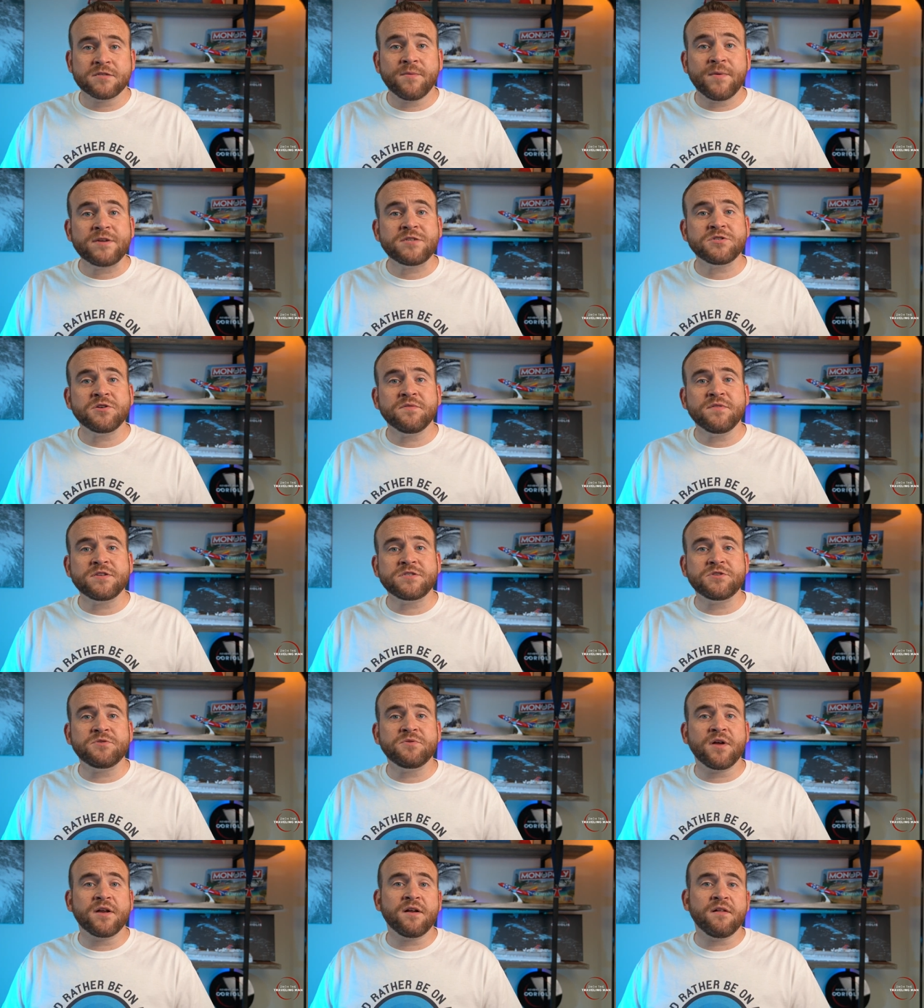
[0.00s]
So make sure that
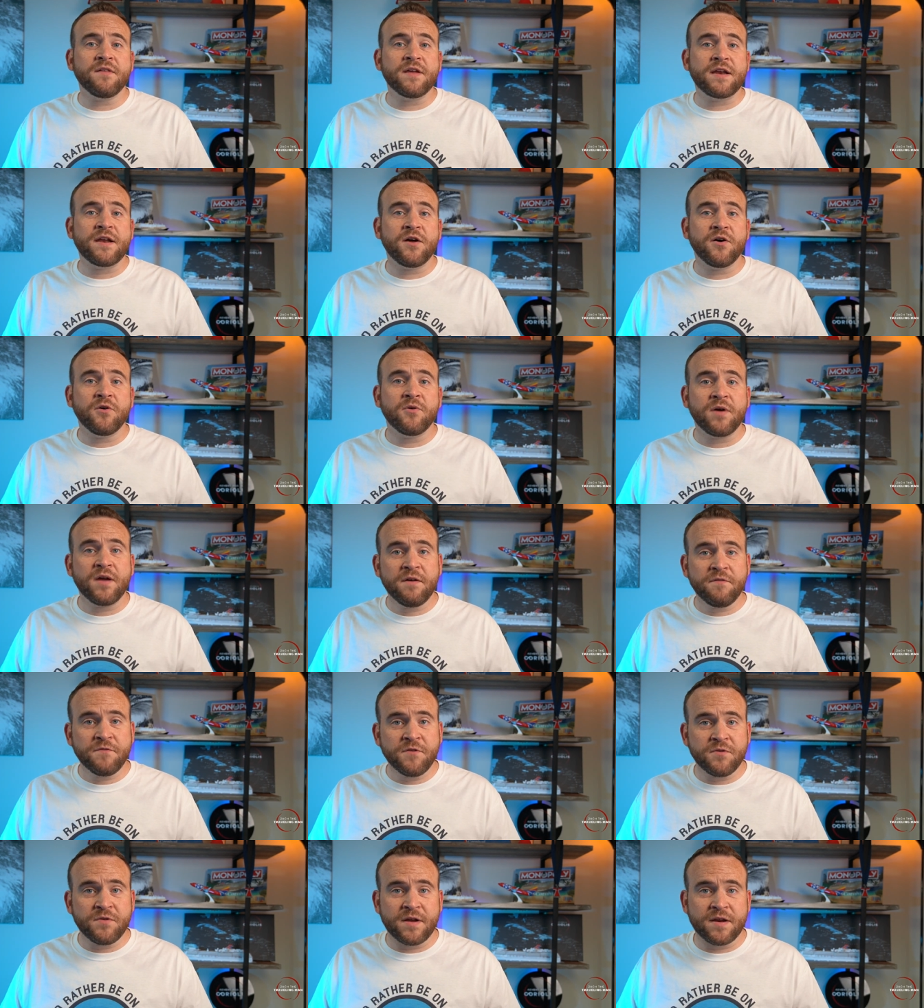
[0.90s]
you not only know
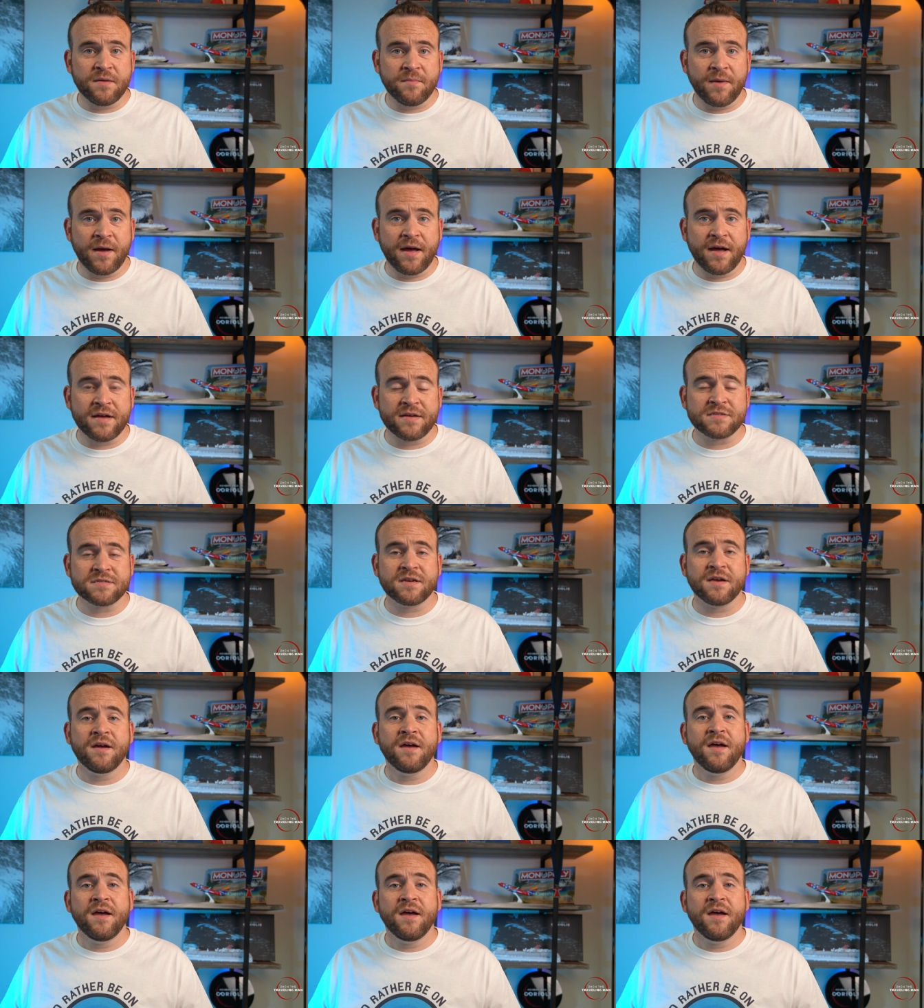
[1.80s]
if you need a mask,